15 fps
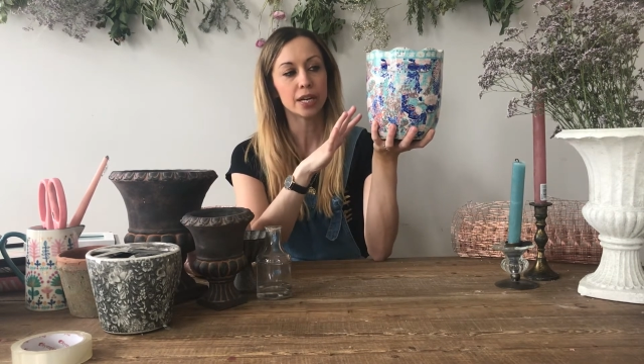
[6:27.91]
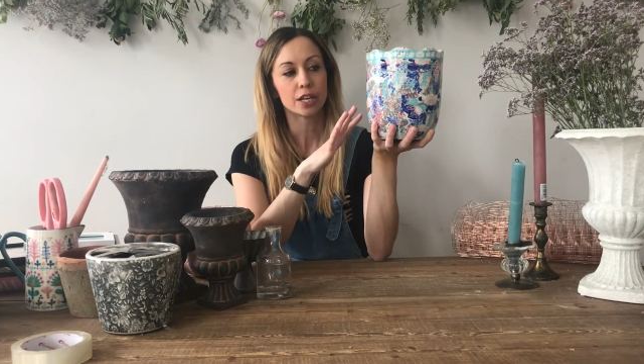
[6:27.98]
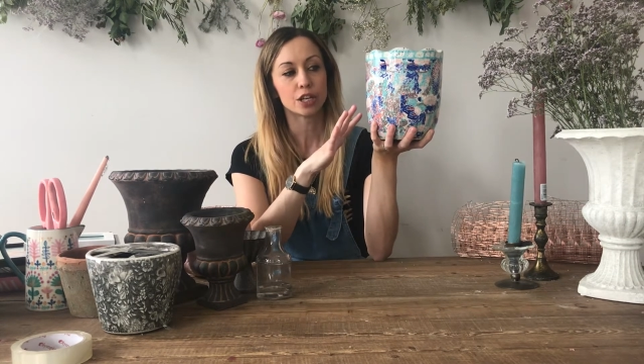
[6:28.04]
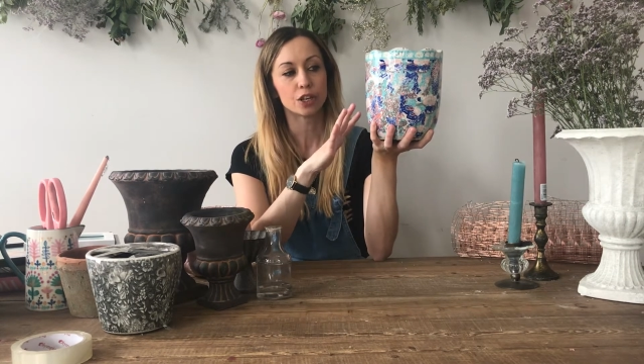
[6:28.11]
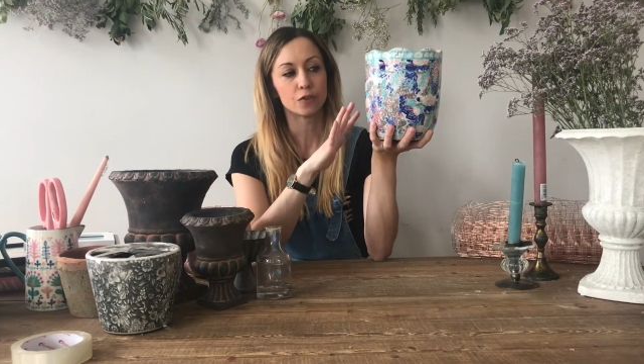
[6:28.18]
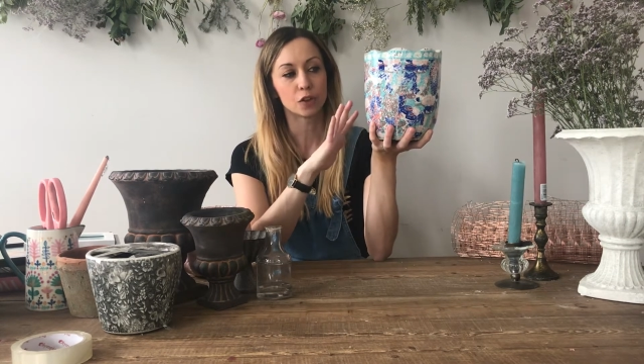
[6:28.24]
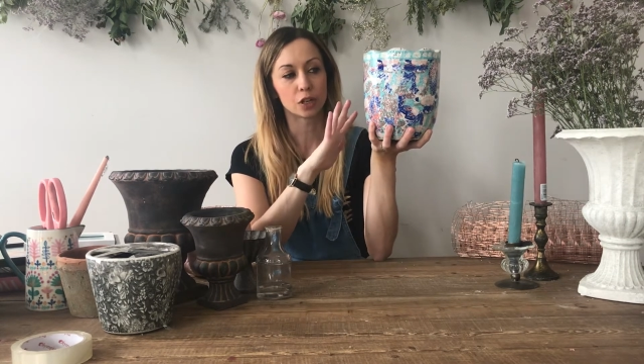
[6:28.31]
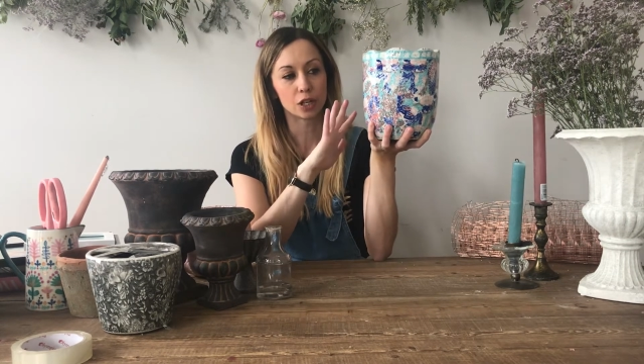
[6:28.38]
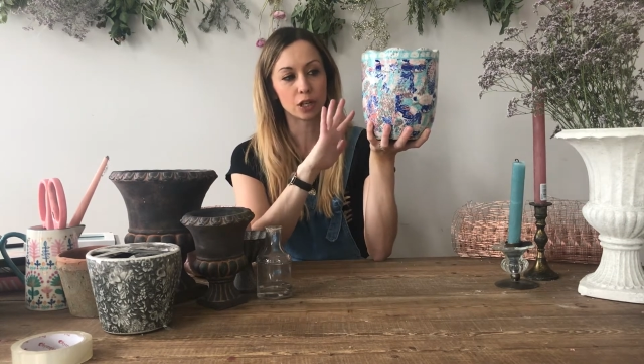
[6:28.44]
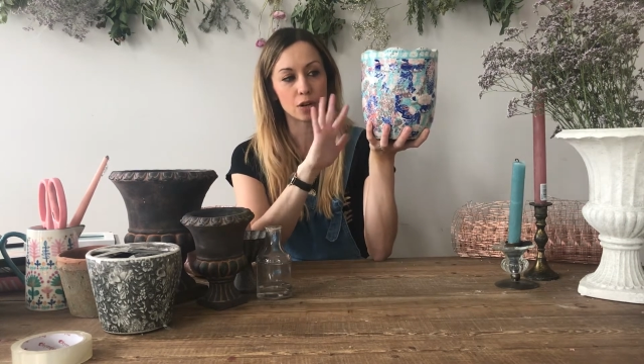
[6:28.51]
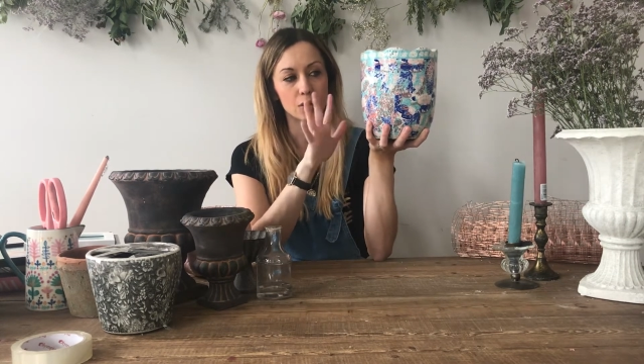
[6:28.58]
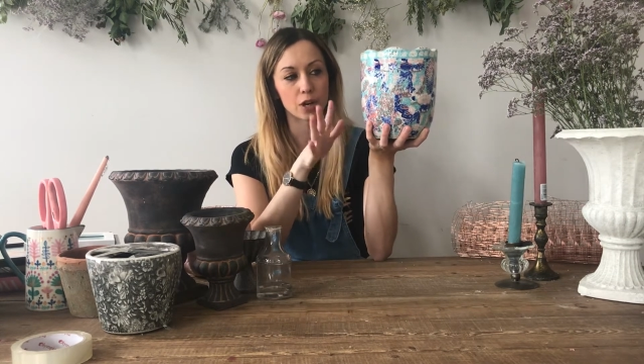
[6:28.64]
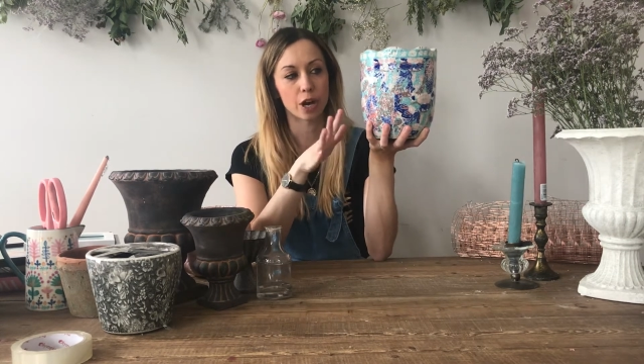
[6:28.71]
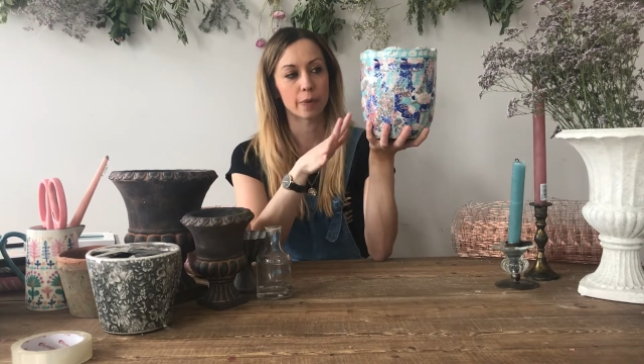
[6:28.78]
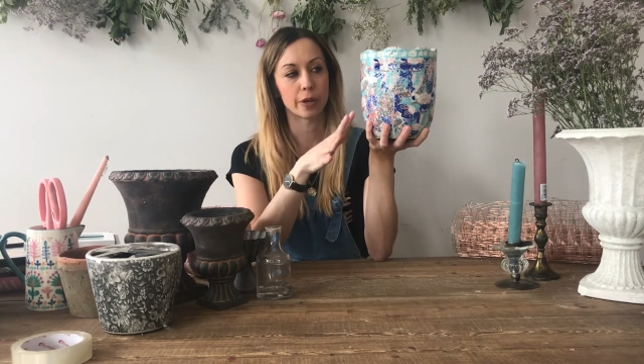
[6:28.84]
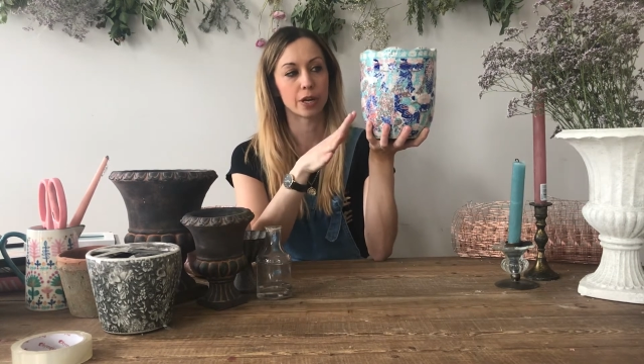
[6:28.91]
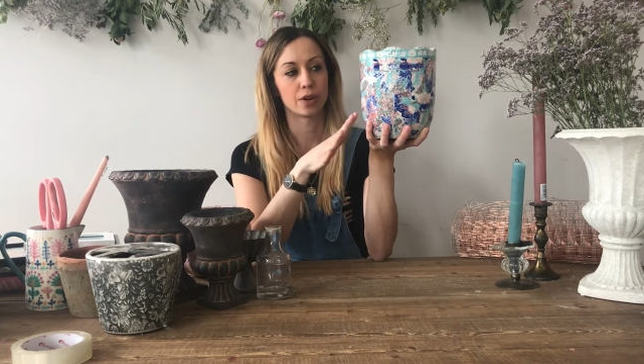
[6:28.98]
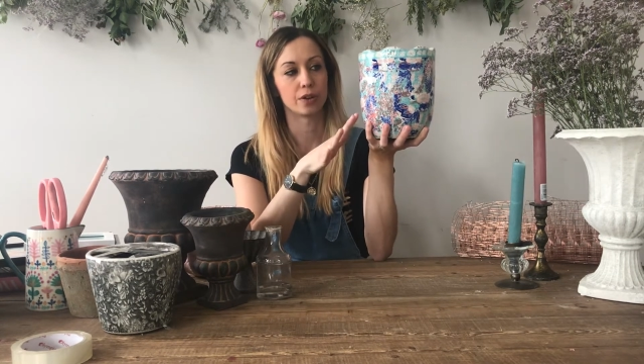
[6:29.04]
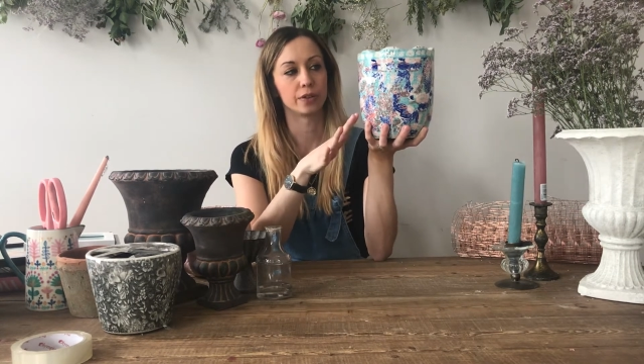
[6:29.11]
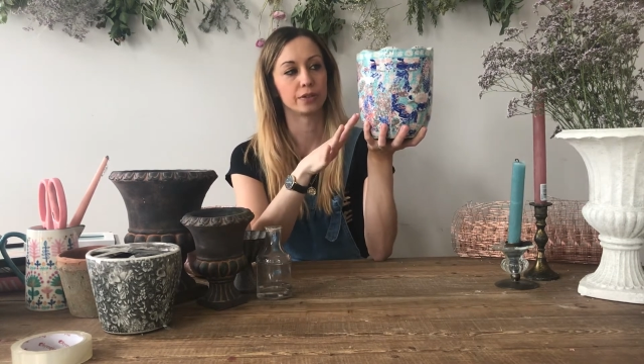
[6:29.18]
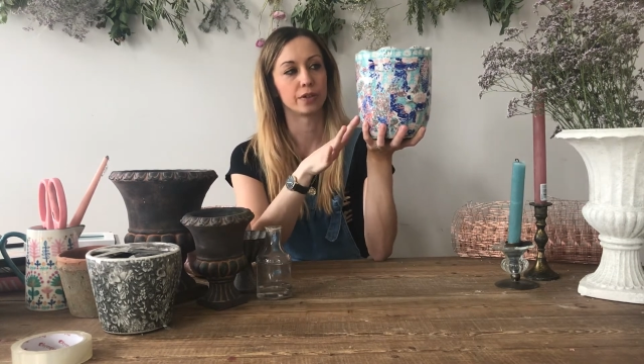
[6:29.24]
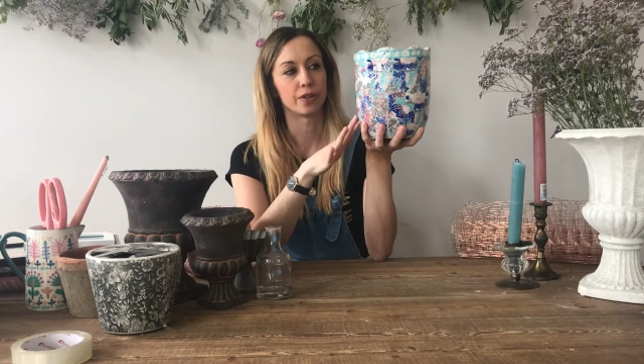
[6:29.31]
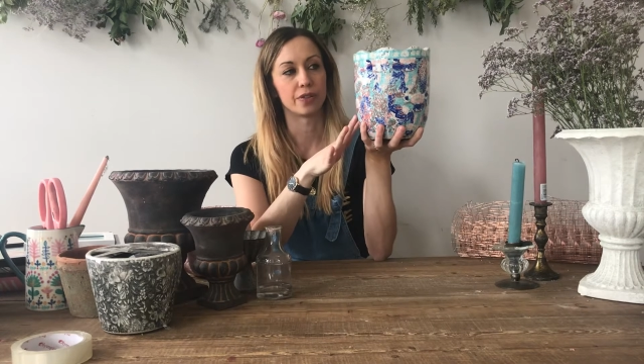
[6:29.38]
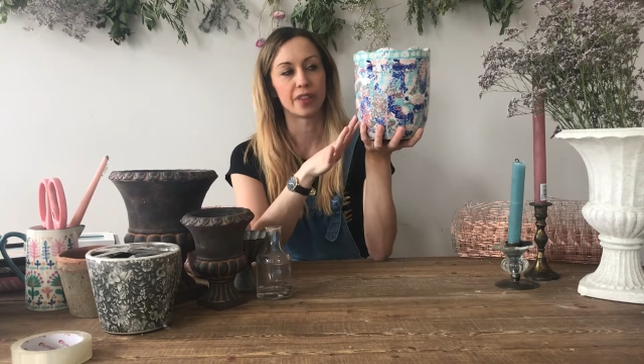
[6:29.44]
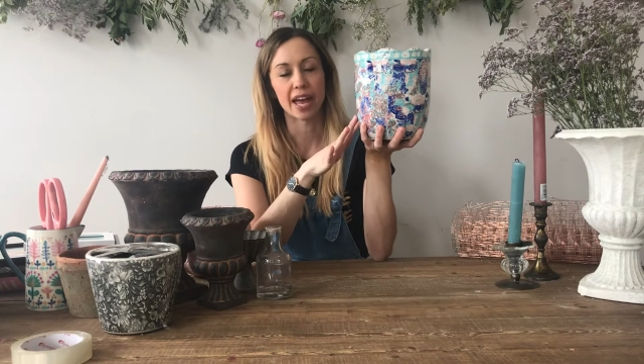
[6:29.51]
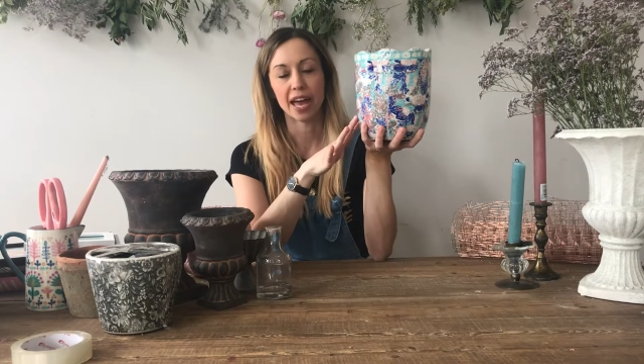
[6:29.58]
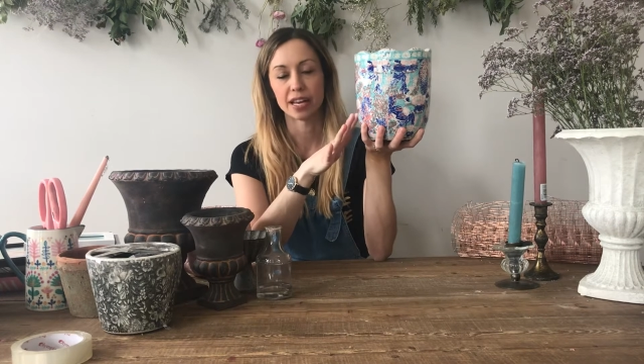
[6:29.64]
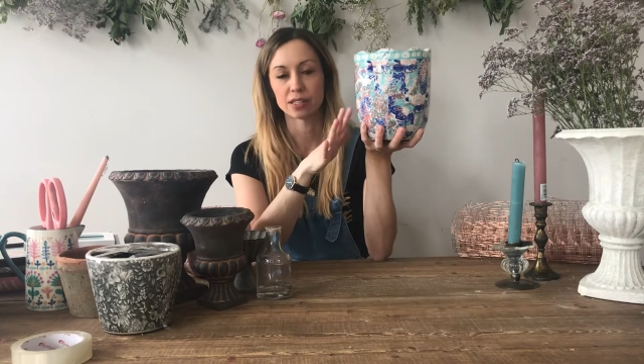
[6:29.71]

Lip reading: you've got a lot going on there,